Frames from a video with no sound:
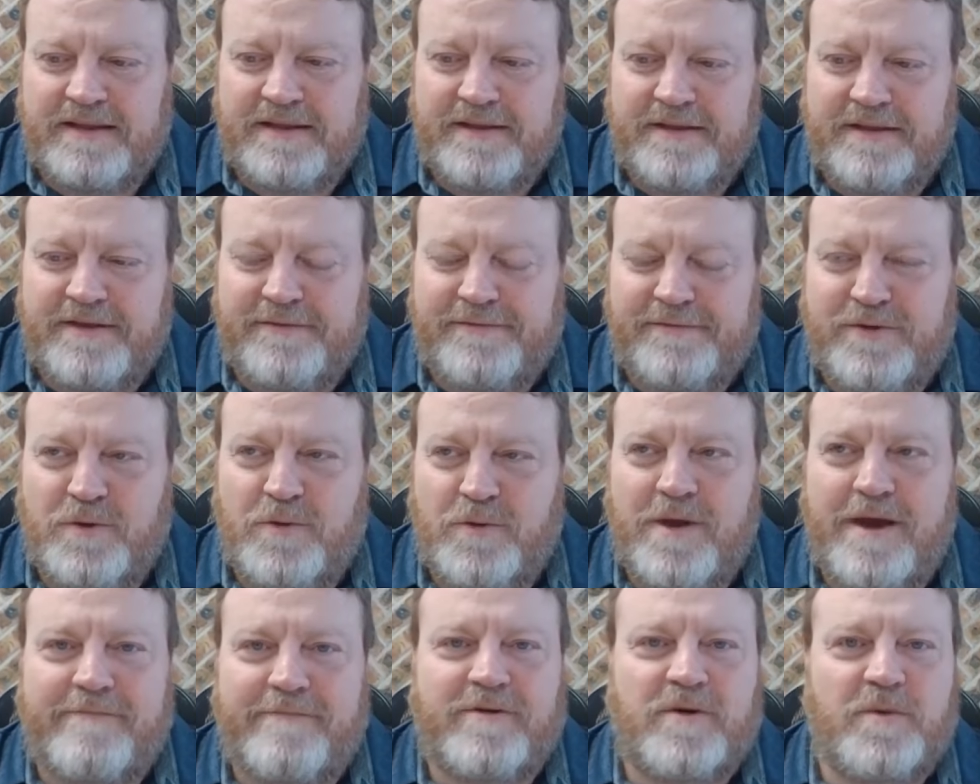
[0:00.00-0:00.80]
if
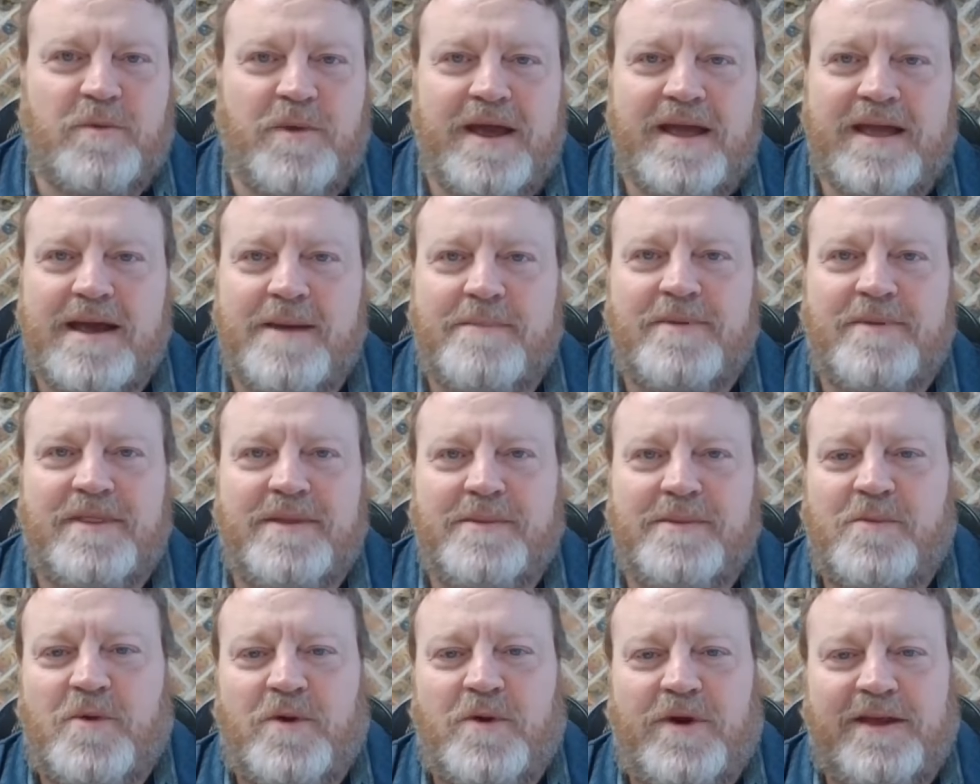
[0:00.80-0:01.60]
you ever wake up in
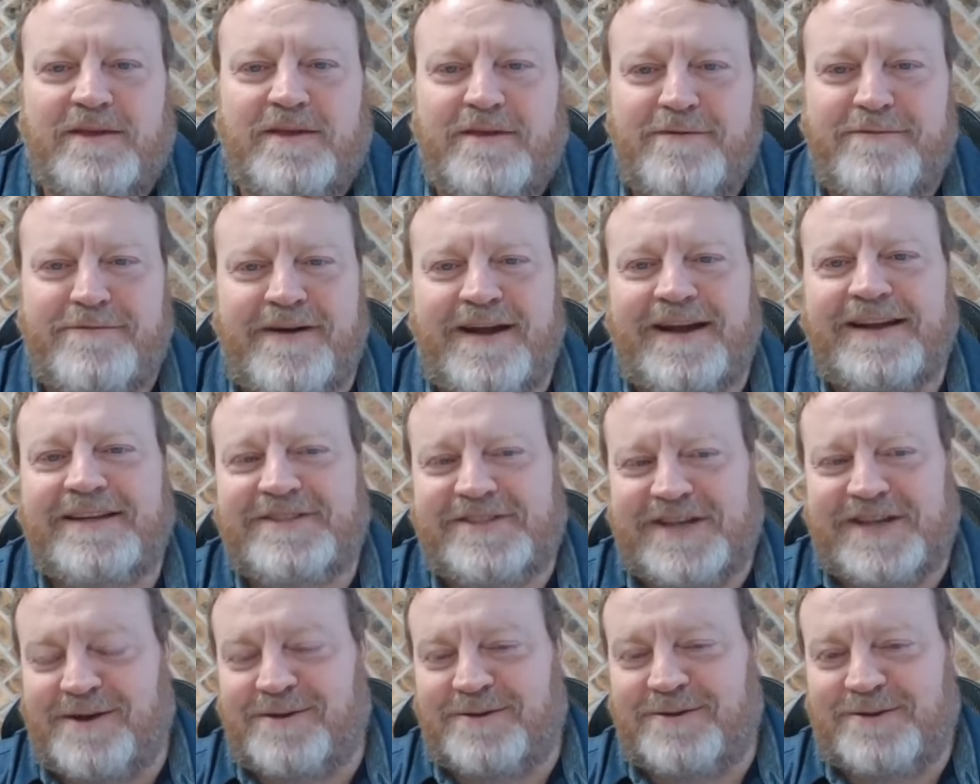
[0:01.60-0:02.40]
the morning, you find
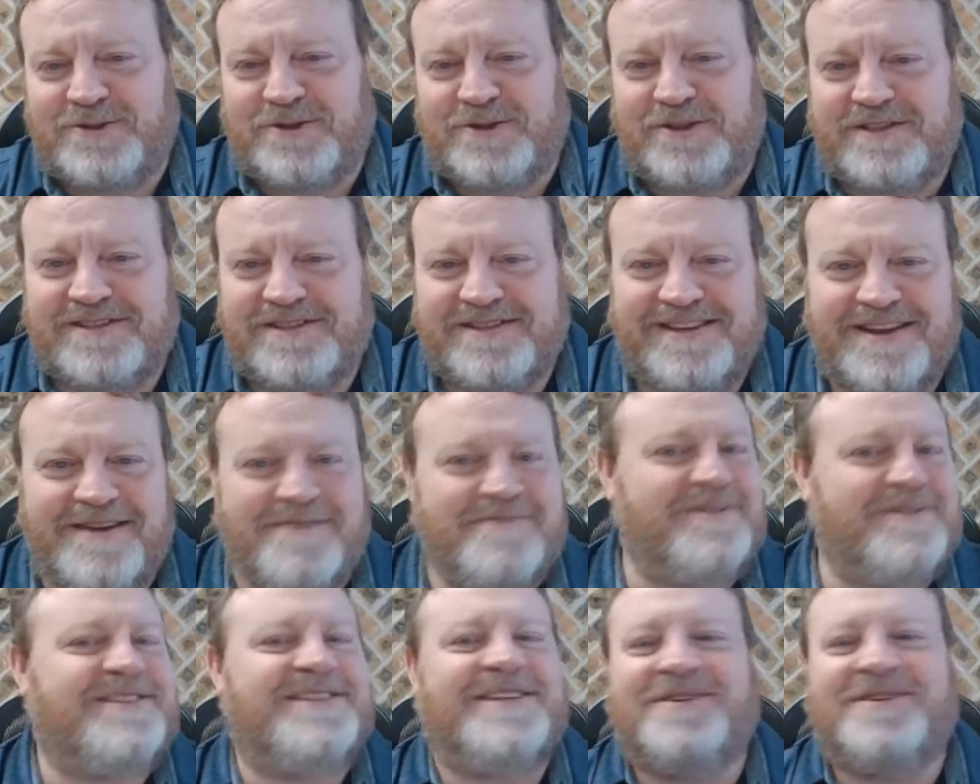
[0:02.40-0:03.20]
challenges
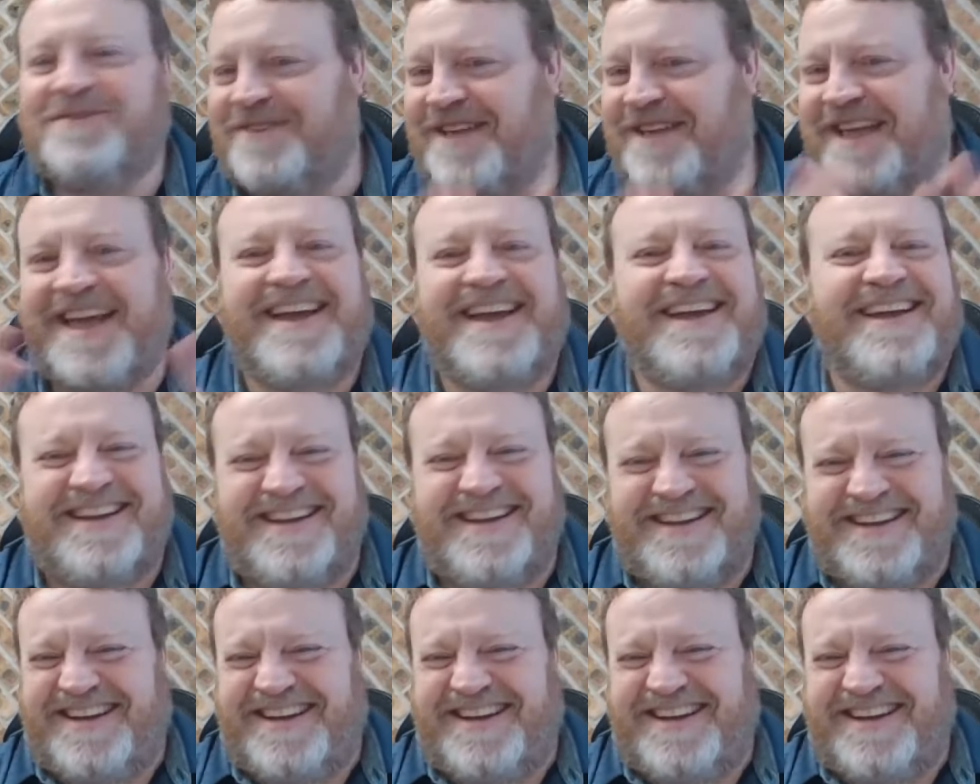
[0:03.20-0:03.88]
every single day.